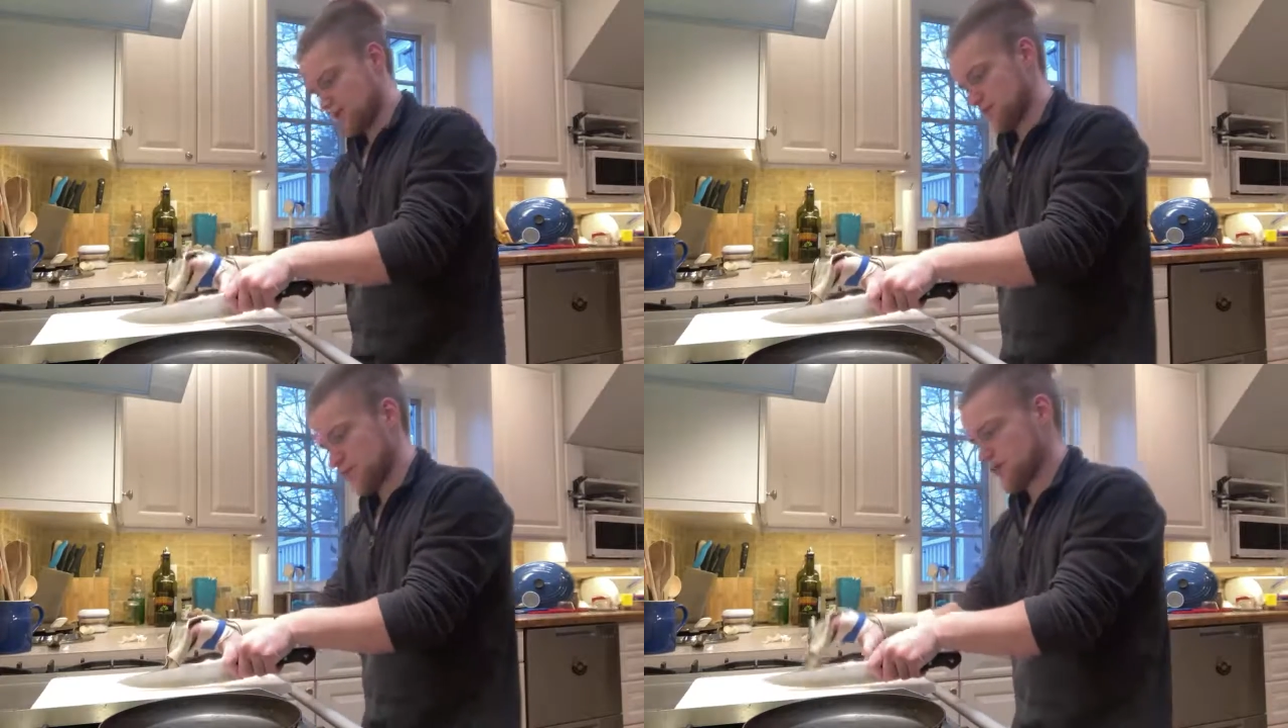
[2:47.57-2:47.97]

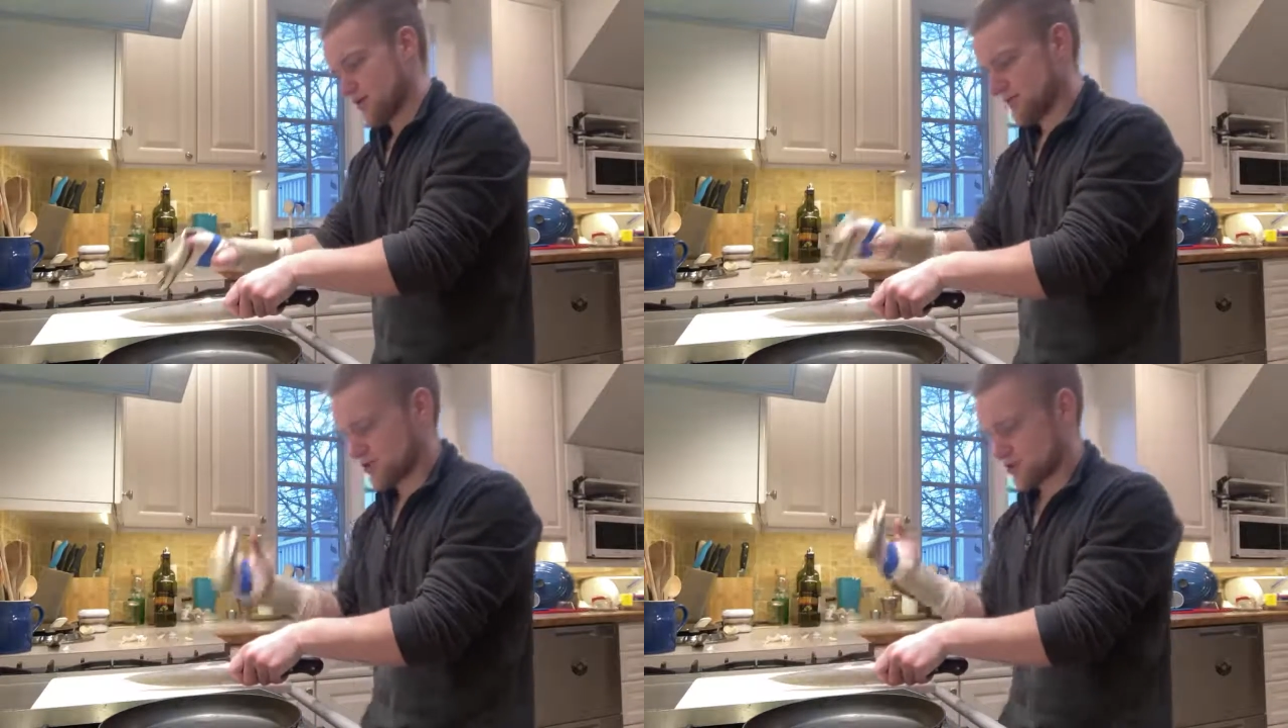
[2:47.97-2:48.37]

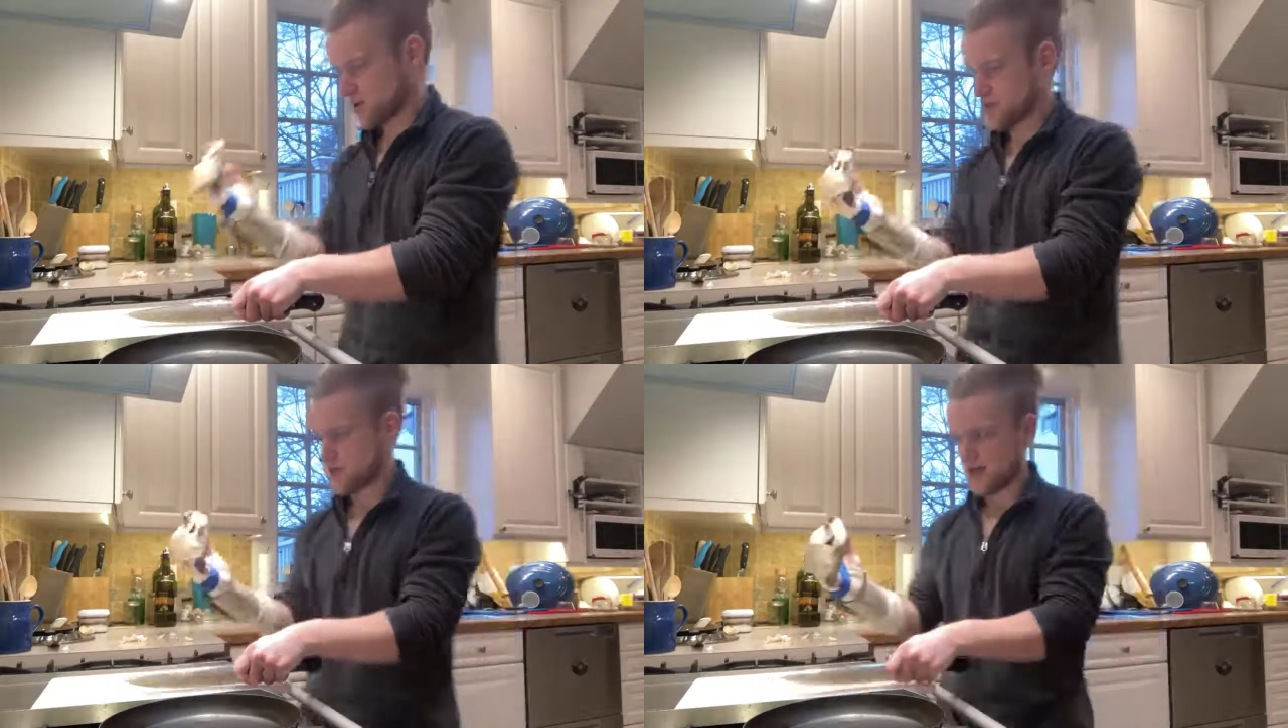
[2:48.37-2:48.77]
I'm just
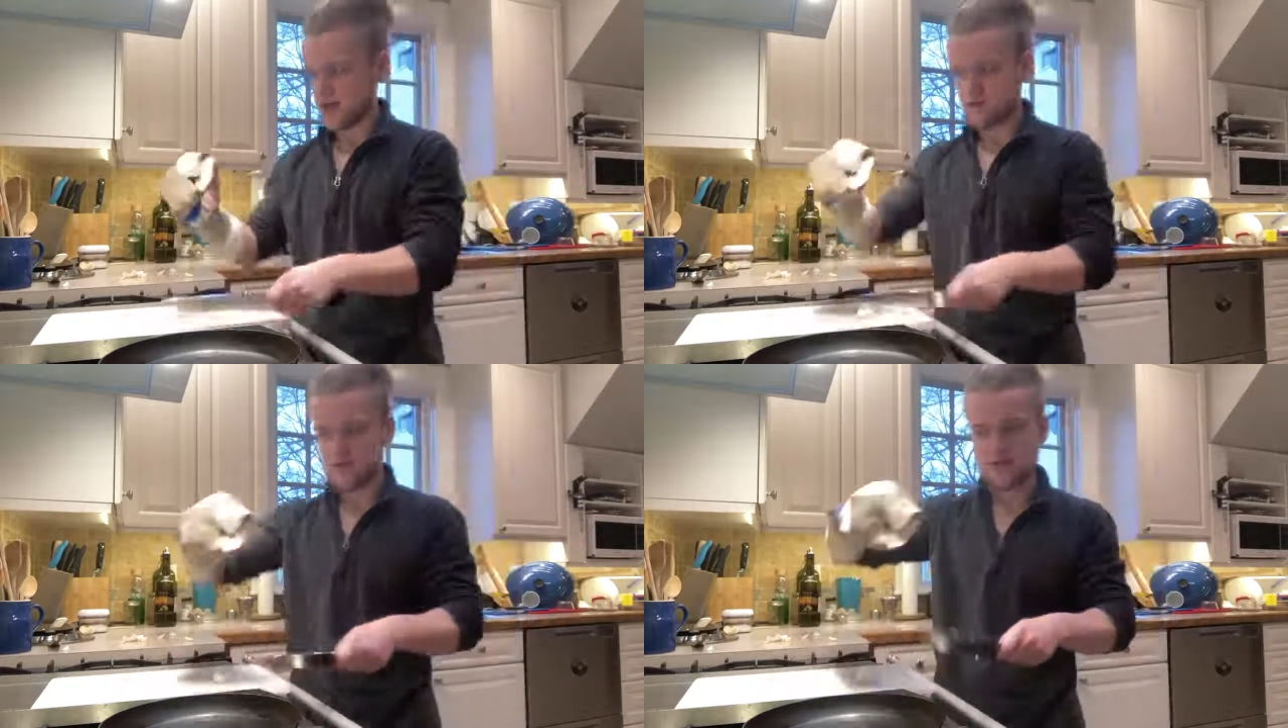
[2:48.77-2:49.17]
gonna use
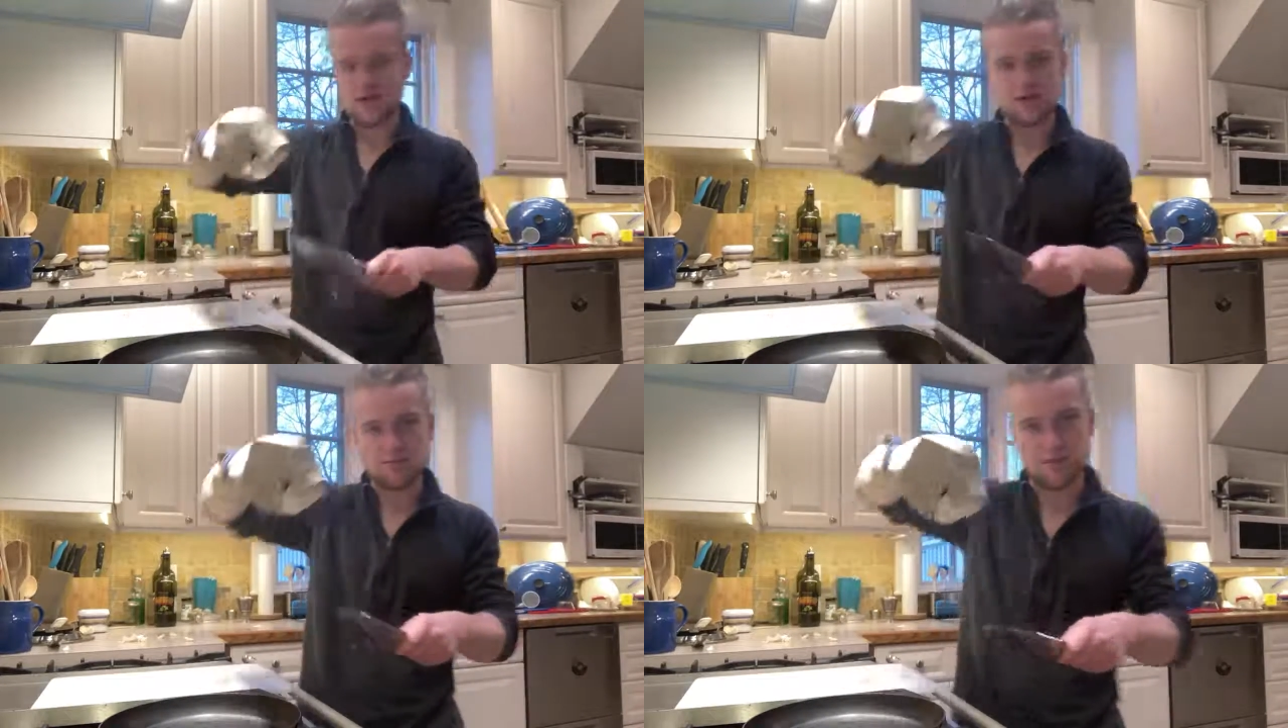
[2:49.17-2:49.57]
either the tip